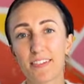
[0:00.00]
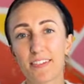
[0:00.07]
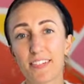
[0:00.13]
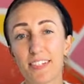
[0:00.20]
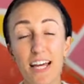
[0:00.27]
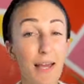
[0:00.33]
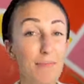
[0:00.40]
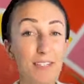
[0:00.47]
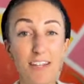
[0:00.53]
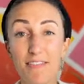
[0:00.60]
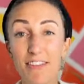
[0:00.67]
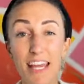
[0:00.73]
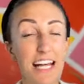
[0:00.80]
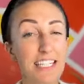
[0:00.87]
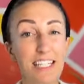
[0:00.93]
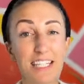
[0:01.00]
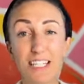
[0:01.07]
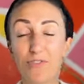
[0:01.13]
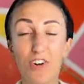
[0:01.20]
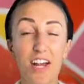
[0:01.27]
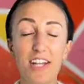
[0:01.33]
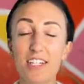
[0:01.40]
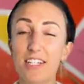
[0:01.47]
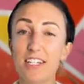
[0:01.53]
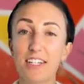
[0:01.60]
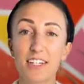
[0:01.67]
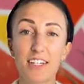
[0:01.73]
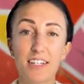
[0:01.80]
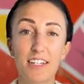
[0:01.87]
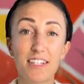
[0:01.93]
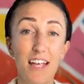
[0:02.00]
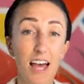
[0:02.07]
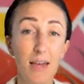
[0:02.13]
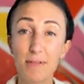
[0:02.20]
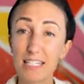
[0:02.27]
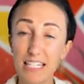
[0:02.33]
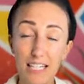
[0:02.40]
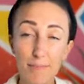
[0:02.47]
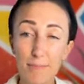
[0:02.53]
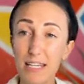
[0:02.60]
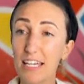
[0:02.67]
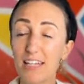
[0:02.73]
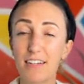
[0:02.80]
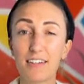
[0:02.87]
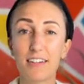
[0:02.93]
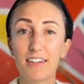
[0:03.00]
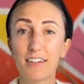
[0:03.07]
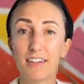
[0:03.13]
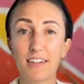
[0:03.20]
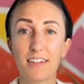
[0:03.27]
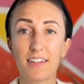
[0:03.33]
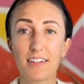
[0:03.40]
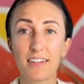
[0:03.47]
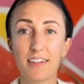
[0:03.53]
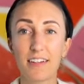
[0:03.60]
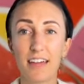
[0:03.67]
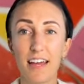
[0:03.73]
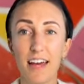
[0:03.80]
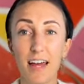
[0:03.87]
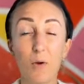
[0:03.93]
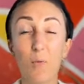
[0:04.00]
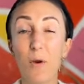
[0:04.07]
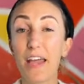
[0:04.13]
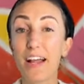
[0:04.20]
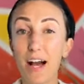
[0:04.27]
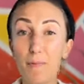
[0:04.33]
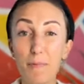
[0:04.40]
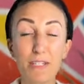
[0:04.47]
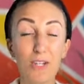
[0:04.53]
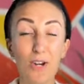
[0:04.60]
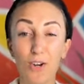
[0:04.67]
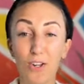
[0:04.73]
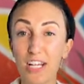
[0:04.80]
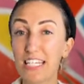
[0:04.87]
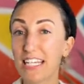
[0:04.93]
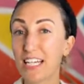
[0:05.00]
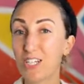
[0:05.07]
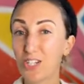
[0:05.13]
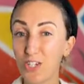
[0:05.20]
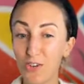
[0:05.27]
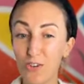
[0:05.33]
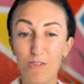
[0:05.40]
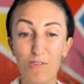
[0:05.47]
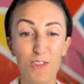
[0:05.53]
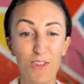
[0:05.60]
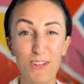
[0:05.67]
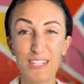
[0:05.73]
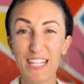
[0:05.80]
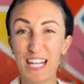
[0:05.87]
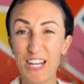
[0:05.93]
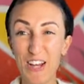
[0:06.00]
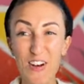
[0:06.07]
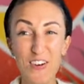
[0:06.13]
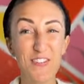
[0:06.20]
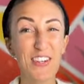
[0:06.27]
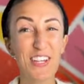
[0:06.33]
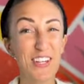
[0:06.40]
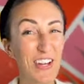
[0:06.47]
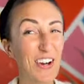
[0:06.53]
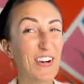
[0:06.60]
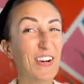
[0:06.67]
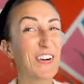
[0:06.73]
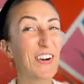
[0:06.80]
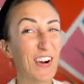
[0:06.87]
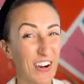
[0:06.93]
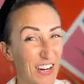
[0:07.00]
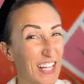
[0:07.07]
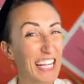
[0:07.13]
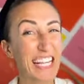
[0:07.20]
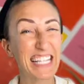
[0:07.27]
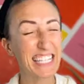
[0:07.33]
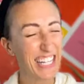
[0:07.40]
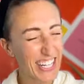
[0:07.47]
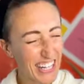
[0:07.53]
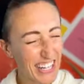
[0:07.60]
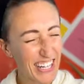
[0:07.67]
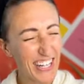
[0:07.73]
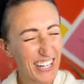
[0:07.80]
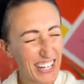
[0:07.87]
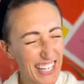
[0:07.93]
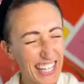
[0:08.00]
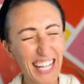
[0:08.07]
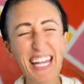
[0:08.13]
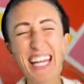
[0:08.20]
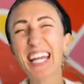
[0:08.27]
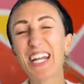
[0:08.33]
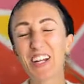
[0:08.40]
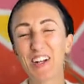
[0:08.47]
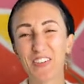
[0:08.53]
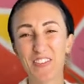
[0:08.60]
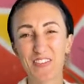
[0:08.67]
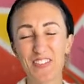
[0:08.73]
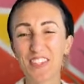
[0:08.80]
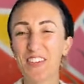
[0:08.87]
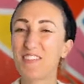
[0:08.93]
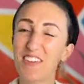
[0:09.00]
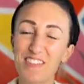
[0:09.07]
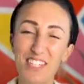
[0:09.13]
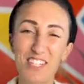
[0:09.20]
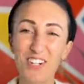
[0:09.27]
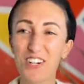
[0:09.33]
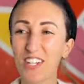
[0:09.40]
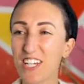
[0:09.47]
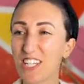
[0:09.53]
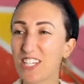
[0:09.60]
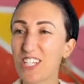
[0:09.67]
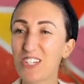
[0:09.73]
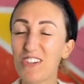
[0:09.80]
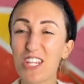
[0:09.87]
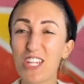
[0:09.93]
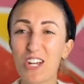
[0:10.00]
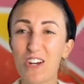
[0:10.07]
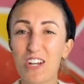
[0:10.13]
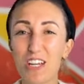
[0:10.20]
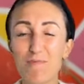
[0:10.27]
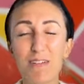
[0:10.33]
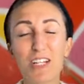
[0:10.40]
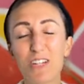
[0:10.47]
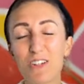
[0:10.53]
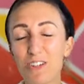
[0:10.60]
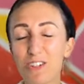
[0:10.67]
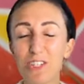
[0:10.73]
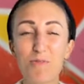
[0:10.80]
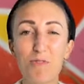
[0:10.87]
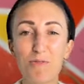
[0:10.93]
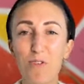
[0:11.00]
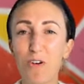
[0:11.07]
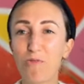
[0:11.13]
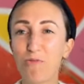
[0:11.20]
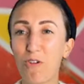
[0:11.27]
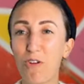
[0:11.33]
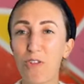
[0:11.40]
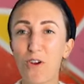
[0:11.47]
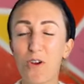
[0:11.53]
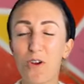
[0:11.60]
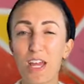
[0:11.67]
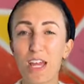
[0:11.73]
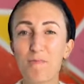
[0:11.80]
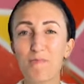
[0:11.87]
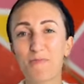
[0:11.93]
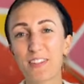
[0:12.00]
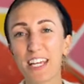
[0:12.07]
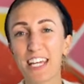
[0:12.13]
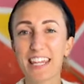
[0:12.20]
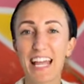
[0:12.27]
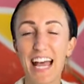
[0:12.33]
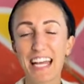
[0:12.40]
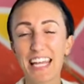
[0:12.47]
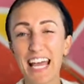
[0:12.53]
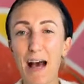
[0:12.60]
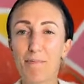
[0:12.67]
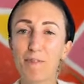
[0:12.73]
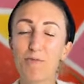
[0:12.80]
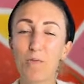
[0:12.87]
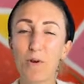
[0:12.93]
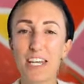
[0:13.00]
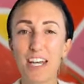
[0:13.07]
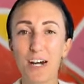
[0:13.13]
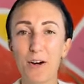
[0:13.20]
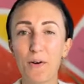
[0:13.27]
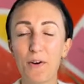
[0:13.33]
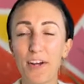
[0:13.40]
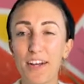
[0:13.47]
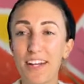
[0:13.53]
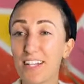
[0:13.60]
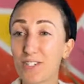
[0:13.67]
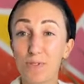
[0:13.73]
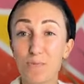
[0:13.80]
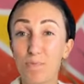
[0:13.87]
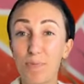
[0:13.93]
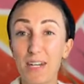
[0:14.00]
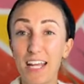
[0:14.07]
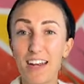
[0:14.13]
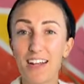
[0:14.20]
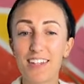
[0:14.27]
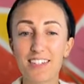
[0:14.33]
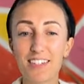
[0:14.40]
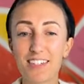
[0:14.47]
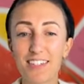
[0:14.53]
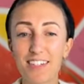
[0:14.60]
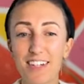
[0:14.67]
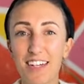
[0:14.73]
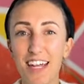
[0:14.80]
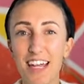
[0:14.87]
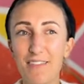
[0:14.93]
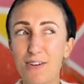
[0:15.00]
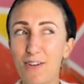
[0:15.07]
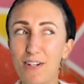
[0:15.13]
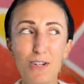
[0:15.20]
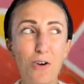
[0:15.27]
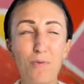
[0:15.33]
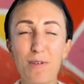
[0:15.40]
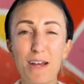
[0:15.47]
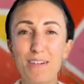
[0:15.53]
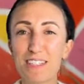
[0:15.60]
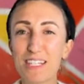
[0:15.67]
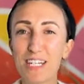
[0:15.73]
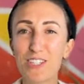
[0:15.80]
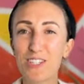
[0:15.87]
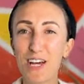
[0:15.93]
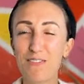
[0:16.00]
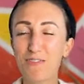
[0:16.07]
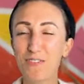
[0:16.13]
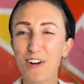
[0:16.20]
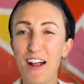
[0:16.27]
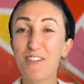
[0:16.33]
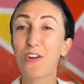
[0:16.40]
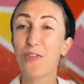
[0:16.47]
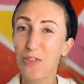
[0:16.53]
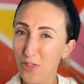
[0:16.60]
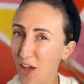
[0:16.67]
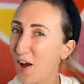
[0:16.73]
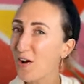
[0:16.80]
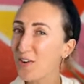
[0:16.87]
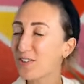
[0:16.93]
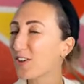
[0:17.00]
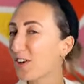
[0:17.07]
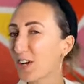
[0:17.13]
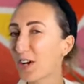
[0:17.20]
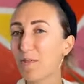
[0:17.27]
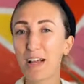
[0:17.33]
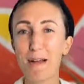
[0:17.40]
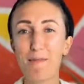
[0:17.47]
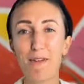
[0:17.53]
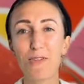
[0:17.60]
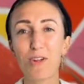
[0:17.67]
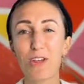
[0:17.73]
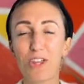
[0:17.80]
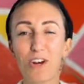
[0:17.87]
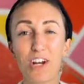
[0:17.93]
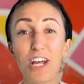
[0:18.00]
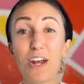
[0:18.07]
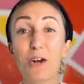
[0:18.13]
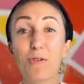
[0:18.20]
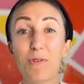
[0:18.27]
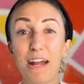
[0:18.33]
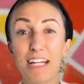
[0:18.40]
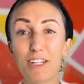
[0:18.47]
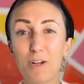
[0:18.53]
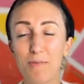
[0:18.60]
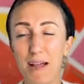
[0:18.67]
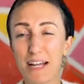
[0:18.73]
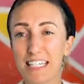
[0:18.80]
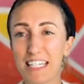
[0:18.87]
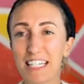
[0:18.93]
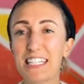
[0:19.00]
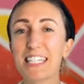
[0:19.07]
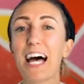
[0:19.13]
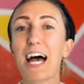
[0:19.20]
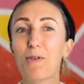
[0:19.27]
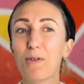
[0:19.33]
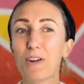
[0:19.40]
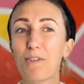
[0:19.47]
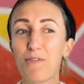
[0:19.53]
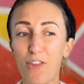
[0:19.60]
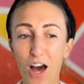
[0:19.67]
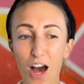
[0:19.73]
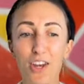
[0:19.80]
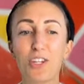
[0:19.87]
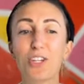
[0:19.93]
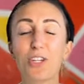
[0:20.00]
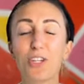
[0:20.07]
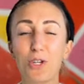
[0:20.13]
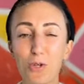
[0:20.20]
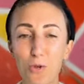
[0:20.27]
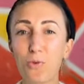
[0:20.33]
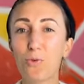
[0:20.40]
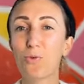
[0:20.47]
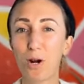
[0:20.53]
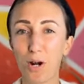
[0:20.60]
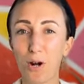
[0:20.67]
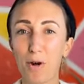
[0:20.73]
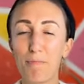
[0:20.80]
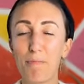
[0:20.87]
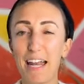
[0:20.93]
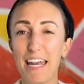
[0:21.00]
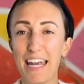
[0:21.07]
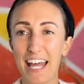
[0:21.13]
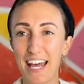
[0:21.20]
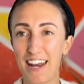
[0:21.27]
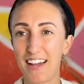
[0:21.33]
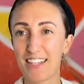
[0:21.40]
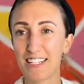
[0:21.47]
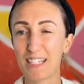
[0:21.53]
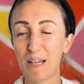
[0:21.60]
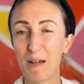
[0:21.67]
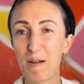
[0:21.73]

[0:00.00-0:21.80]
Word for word: Time is of the essence, friend. Time is limited. I wake up as early as I do, and for those that know me, you know early is early. Sometimes as early as 3:30, but usually before 4:30 in that gap of window. It's bananas. If you had told me I was going to do that forever, oh, you're going to wake up at 3:30 on a regular basis, I would have thought you were bananas